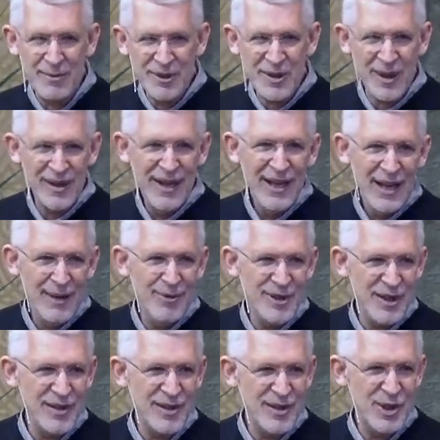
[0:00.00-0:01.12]
He was a, he
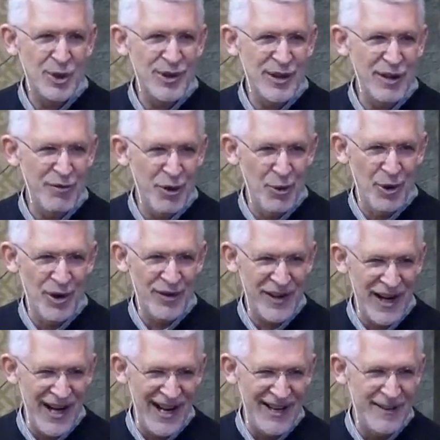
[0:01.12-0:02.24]
was a student of the Word of
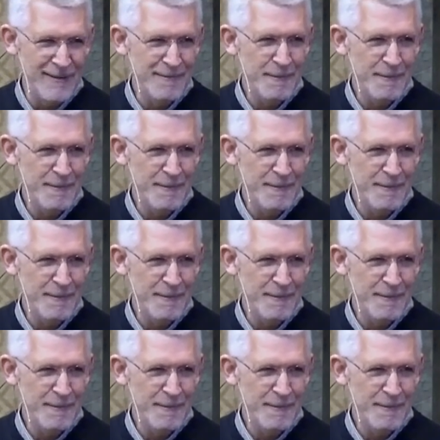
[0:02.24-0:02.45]
God.